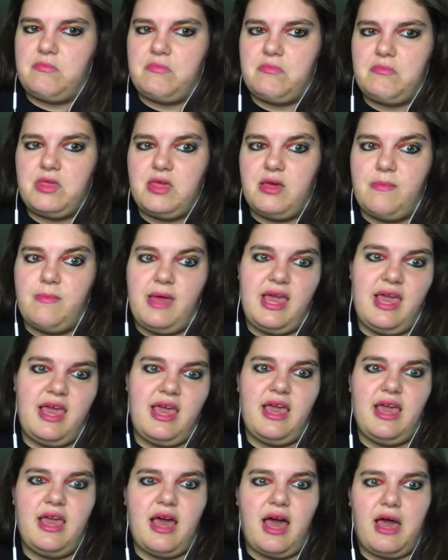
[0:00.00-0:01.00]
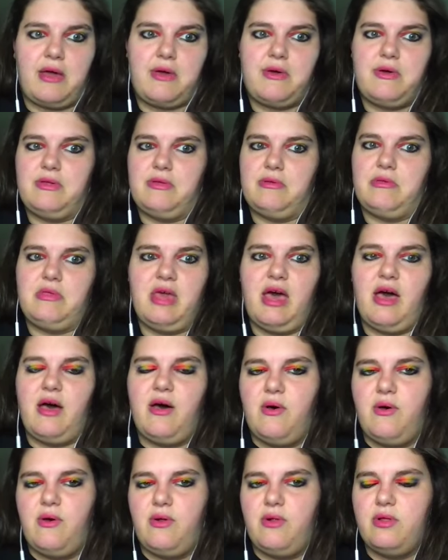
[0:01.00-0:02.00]
to me, I couldn't
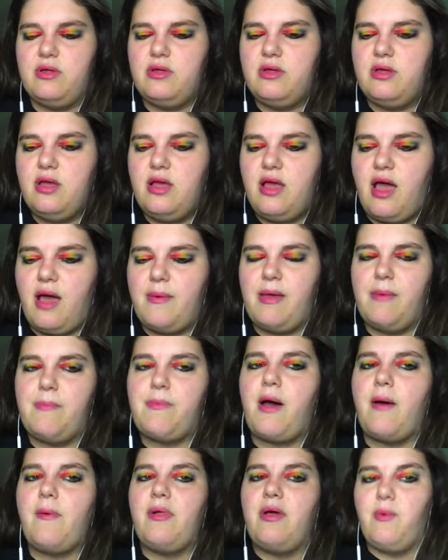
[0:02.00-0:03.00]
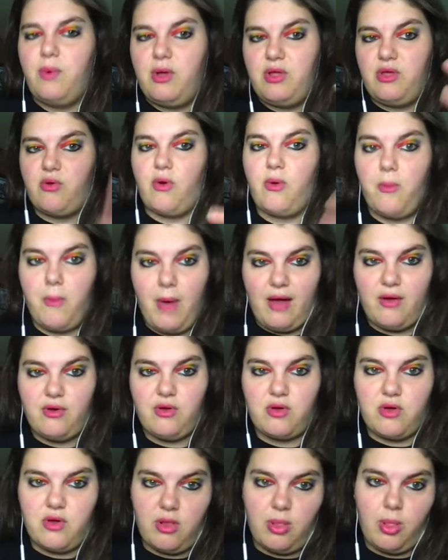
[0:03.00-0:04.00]
tell I mean probably when you're around
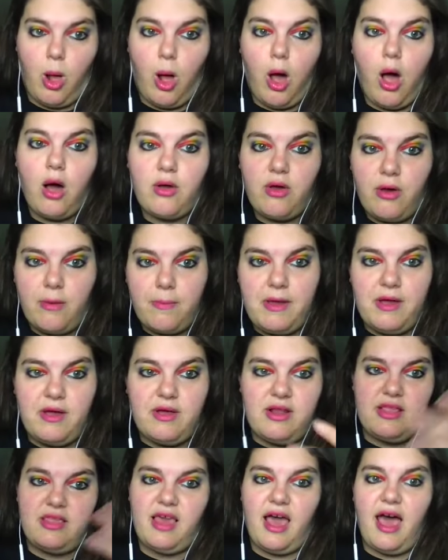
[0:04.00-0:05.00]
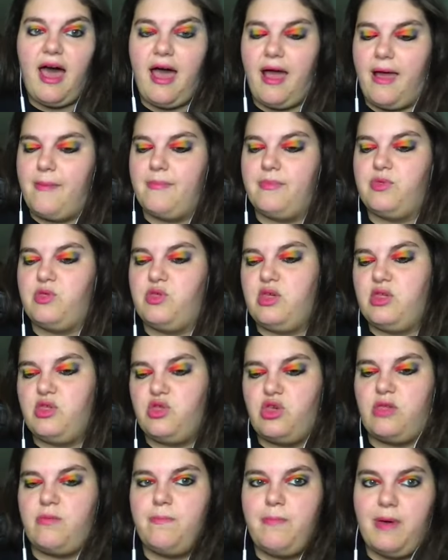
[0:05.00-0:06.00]
her a longer period of time, she's
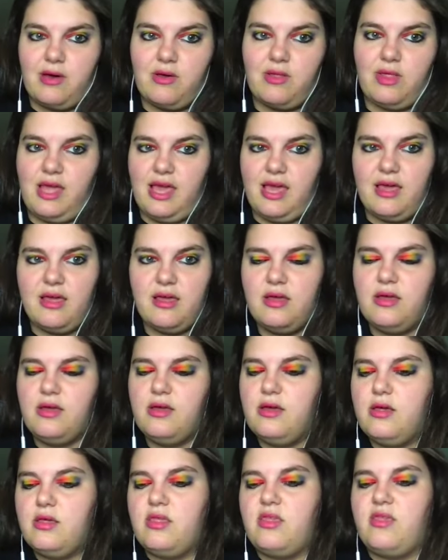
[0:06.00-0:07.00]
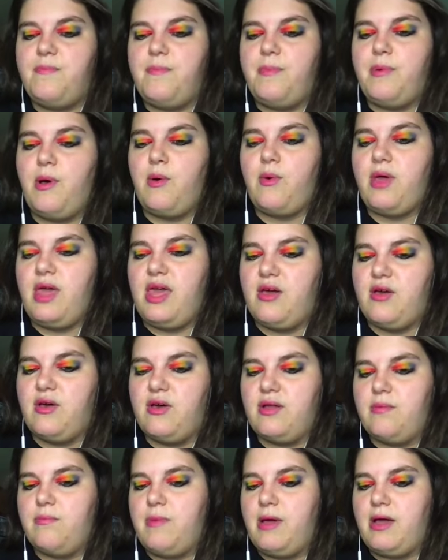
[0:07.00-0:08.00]
just barely spoke here
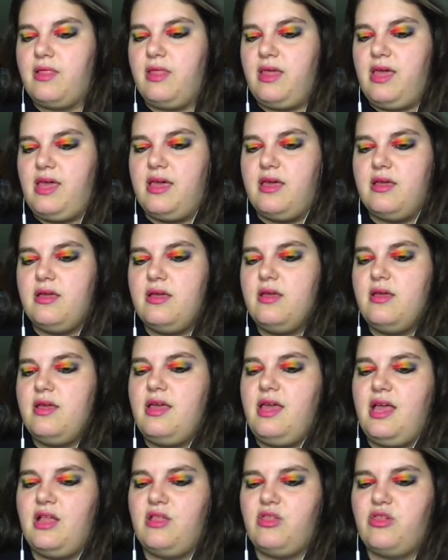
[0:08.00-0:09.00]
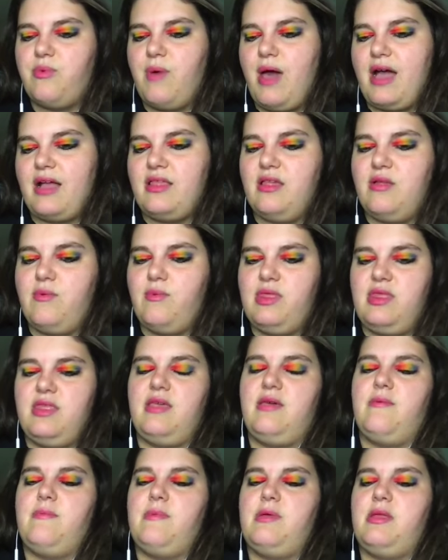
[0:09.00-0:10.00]
and barely interacted with
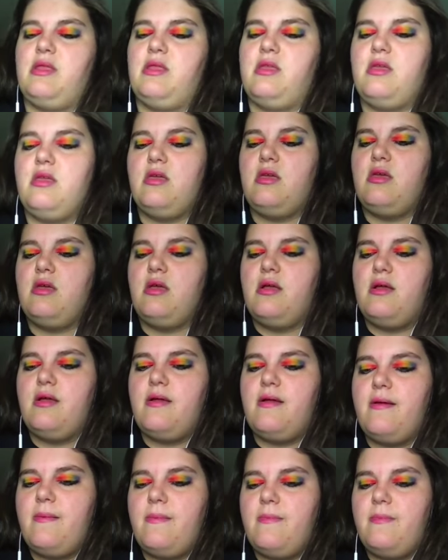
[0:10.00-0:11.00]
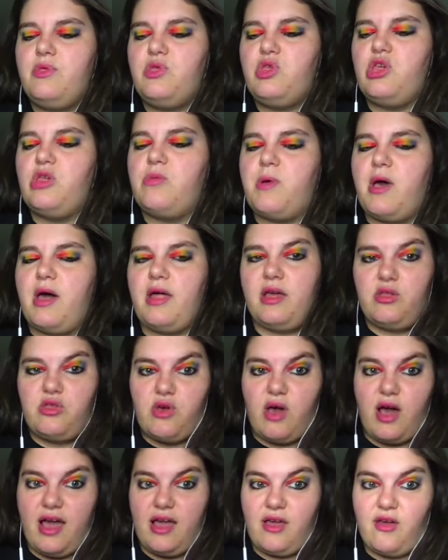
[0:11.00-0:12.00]
them and she's probably
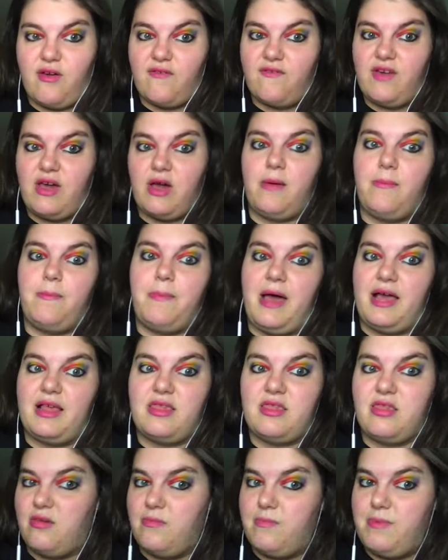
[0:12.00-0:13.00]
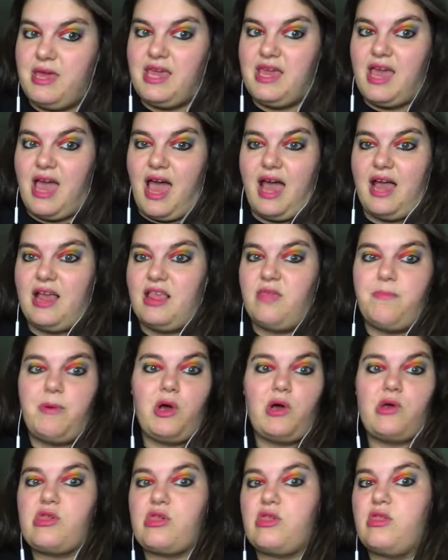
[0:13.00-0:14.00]
trying her very best to be as
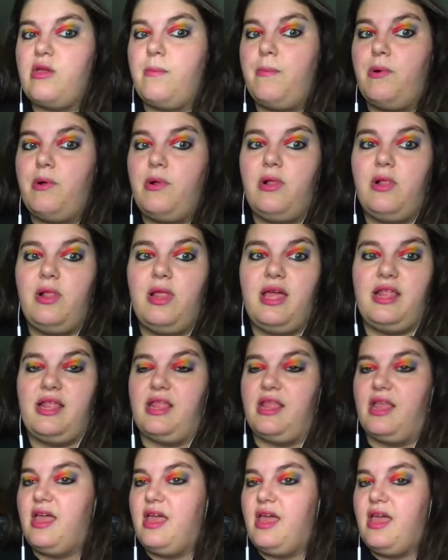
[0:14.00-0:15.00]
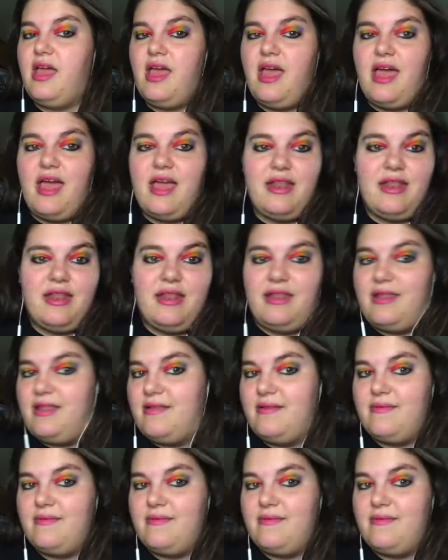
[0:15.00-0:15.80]
personable and and